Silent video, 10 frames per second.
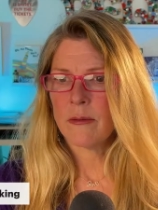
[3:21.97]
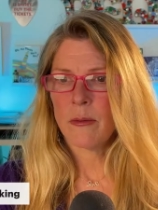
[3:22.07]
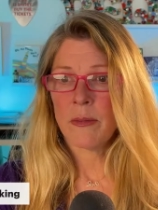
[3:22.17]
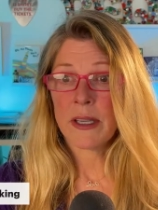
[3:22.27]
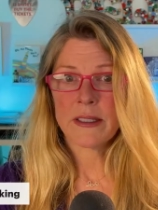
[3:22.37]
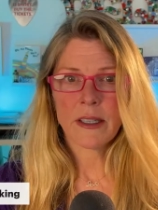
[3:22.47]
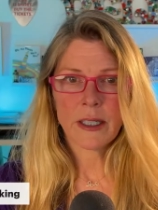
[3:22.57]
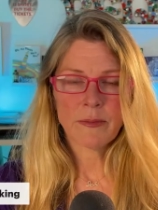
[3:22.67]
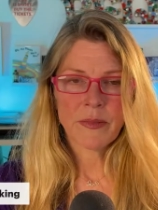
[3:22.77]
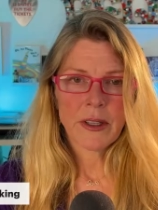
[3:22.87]
big
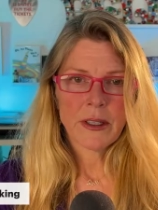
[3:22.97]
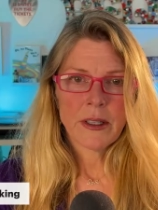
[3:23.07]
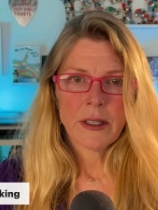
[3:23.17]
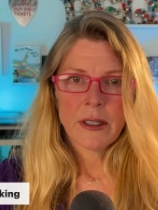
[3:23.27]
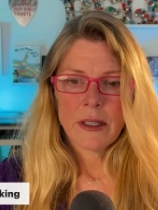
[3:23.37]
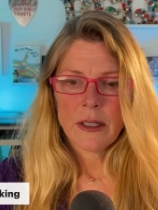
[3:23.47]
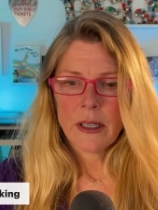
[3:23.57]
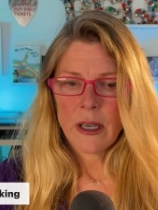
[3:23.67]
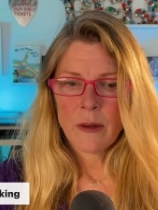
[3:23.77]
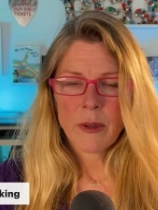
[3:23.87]
time,
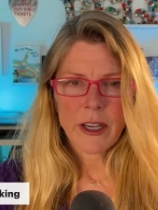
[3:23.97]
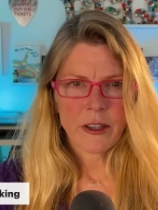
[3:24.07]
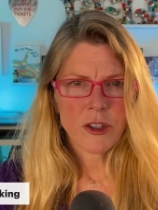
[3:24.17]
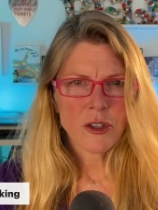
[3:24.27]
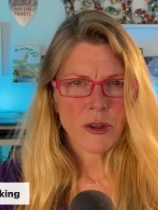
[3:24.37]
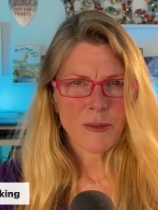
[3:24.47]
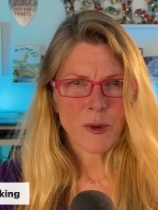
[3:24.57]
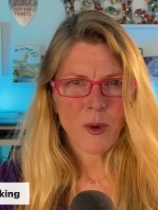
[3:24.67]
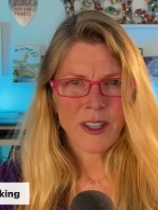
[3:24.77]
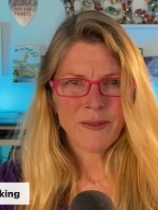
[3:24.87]
I'm like, are you sure I'm the
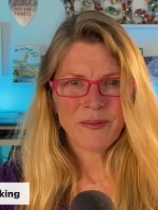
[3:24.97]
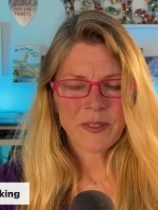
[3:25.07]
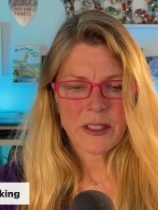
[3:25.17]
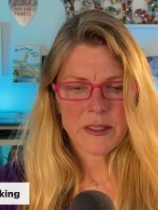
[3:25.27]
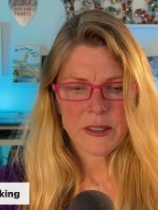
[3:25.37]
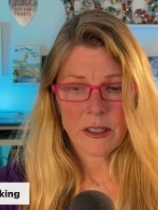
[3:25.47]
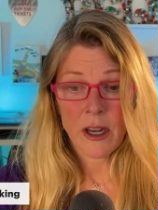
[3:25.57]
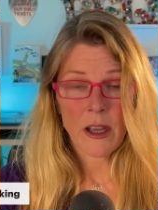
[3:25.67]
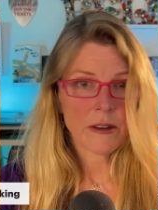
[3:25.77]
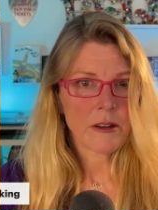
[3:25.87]
one? Because
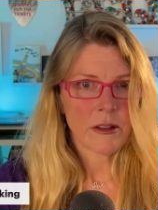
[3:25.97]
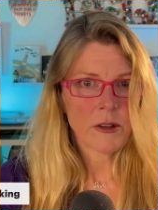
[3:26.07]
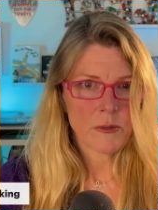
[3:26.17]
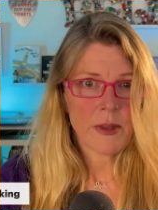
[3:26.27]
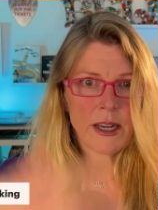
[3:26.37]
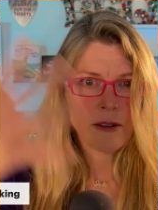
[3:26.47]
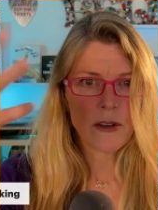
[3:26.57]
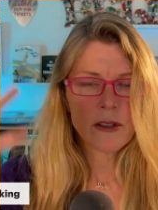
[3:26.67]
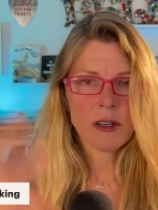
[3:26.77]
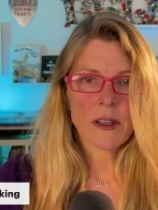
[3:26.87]
there's many of
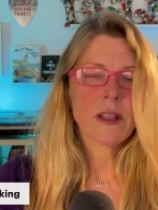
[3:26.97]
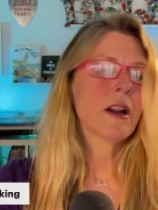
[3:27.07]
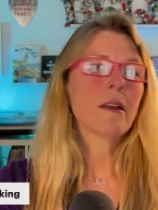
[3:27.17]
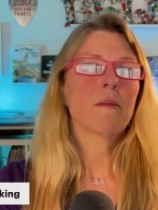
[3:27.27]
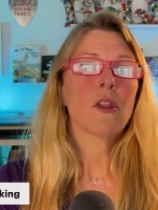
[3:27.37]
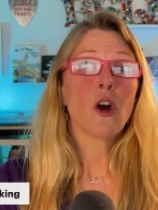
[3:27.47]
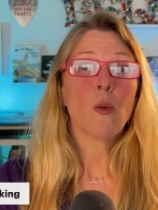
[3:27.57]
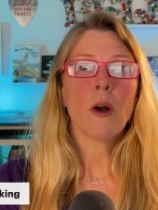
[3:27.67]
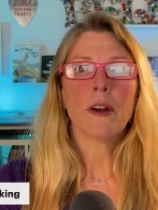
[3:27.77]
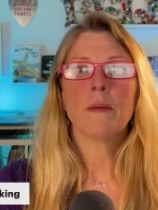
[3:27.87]
us, not that I'm the
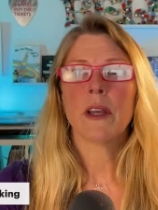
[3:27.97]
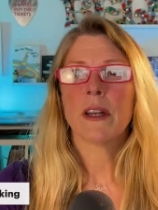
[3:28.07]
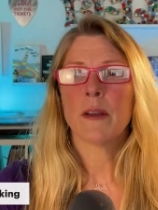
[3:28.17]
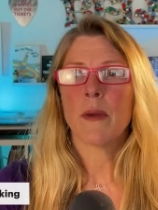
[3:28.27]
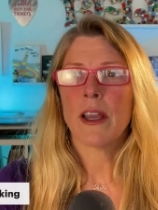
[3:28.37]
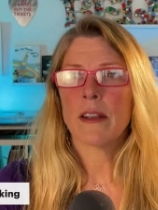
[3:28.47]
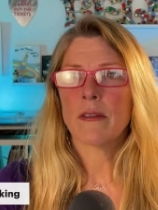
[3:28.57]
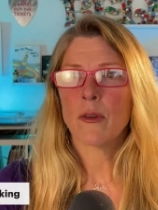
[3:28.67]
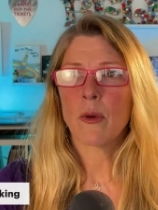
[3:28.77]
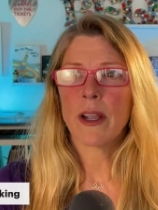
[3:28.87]
one, but
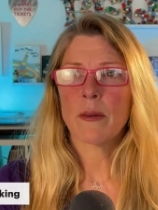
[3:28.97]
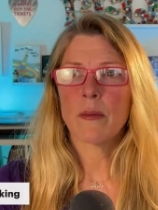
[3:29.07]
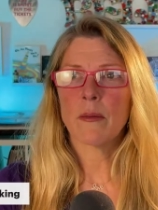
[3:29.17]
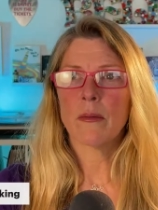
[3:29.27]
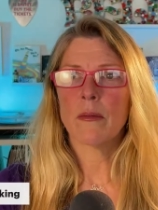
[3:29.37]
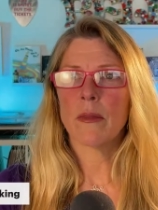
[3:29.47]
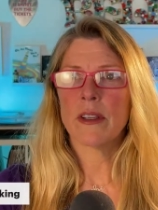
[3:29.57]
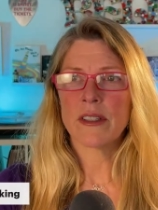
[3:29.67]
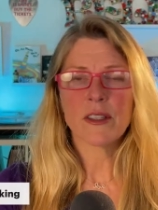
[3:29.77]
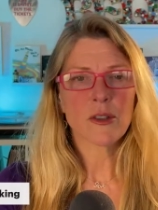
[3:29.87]

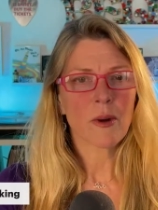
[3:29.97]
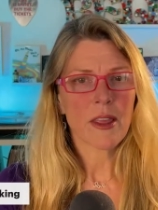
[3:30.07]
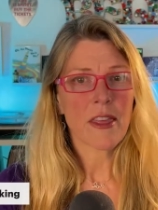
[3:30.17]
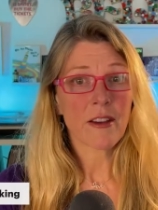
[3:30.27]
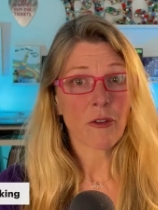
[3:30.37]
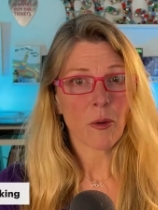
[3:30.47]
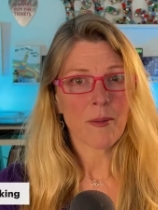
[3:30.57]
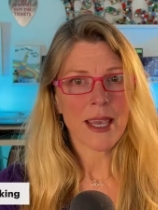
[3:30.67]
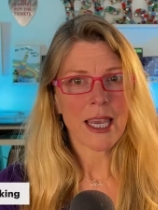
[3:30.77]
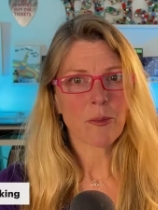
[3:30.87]
is this the right thing for
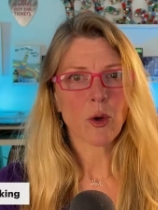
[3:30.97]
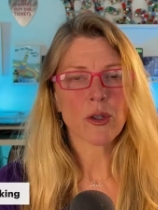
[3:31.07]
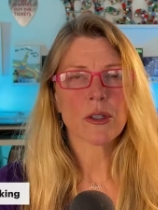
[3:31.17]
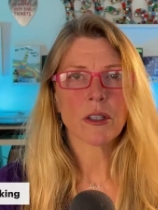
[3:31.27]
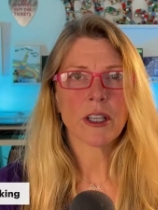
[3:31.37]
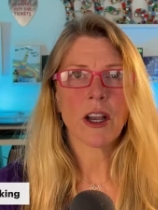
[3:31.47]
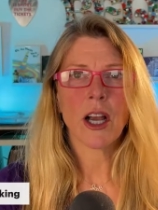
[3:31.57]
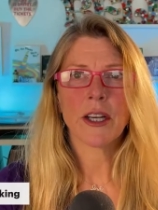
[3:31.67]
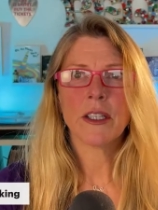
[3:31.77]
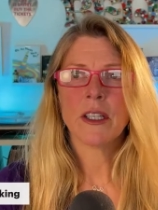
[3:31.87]
me personally,
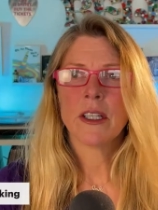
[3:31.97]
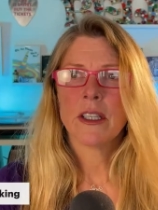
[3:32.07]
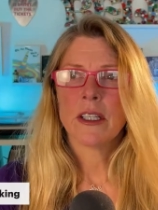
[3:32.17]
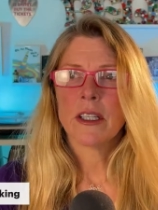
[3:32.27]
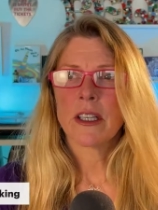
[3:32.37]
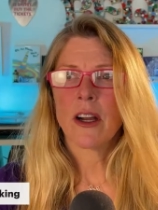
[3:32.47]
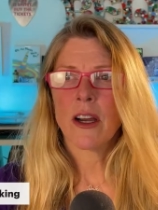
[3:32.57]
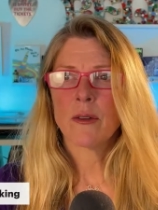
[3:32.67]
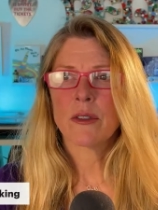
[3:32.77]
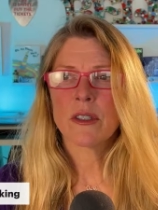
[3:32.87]
God? And
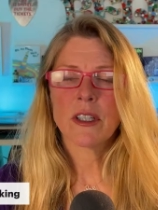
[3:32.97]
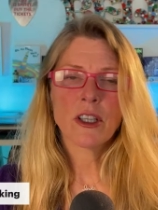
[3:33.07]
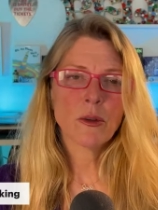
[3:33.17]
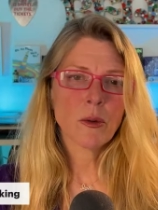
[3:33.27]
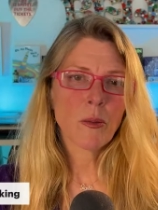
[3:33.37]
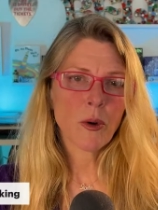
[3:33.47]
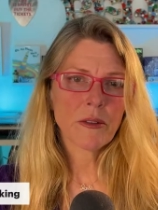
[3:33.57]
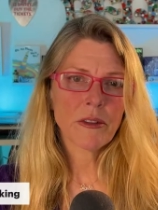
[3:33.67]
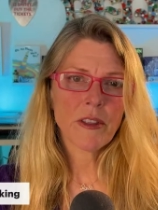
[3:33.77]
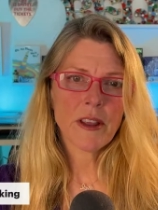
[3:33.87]
God was like, you were born
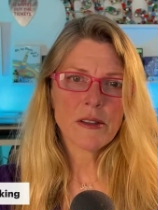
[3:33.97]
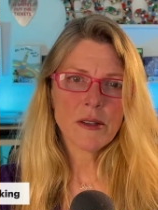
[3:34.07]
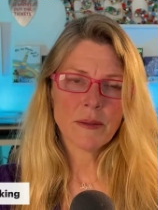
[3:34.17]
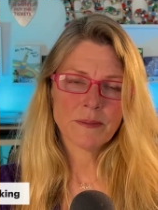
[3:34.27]
for this.